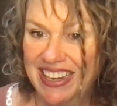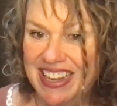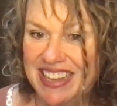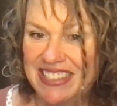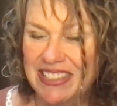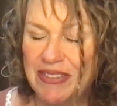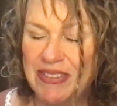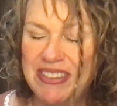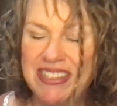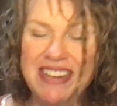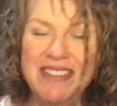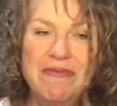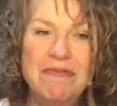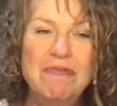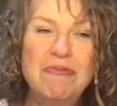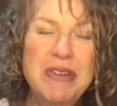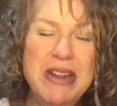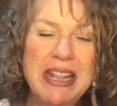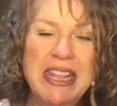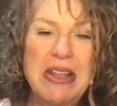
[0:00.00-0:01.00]
So it didn't
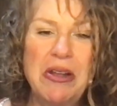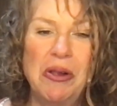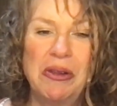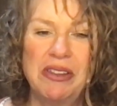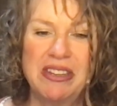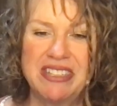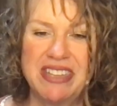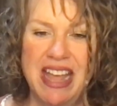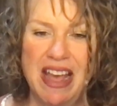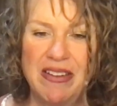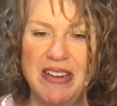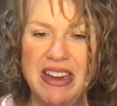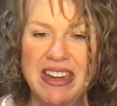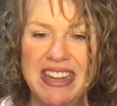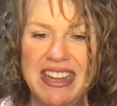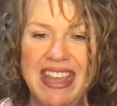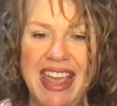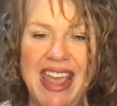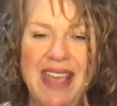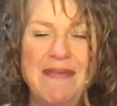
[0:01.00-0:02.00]
really hold it down.
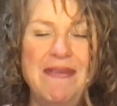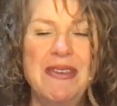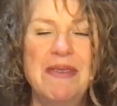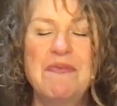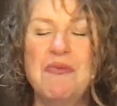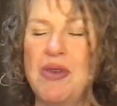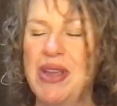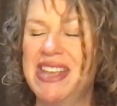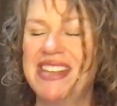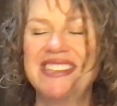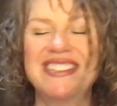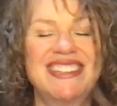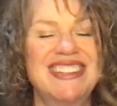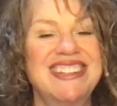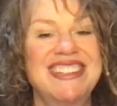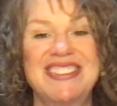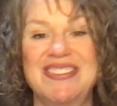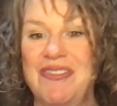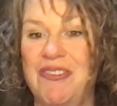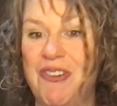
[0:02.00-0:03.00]
It gave him wings to
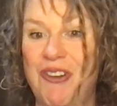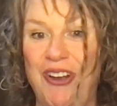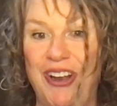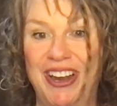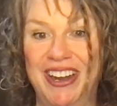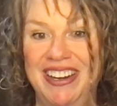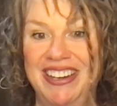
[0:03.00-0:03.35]
soar.